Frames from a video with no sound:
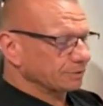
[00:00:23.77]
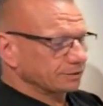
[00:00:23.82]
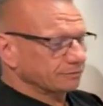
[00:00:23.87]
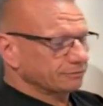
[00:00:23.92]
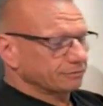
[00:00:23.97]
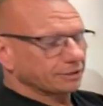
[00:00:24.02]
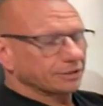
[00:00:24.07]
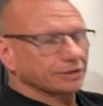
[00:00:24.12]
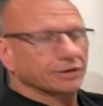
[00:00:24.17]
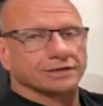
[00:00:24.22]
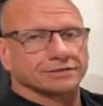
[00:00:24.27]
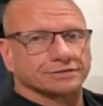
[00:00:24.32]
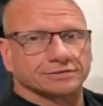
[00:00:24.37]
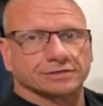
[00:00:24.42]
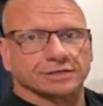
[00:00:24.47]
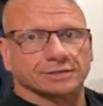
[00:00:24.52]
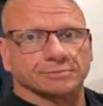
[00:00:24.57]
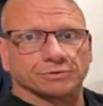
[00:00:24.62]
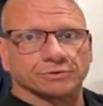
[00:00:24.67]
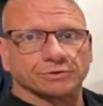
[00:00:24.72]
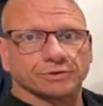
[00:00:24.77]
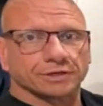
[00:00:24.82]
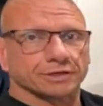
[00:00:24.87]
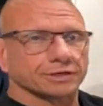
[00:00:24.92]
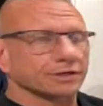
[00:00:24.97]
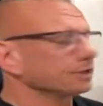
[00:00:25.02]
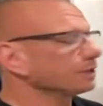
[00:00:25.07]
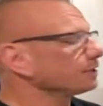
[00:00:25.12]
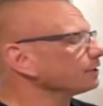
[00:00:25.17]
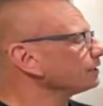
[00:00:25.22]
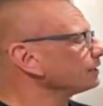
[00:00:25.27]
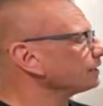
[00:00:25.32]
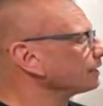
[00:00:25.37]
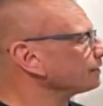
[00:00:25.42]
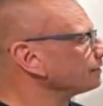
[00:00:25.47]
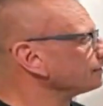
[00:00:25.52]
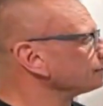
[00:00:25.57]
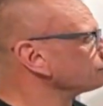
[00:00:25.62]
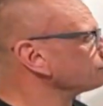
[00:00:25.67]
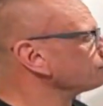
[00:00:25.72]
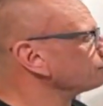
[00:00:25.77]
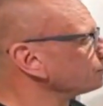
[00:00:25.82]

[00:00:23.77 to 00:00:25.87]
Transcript: one, the ISSN book. Now this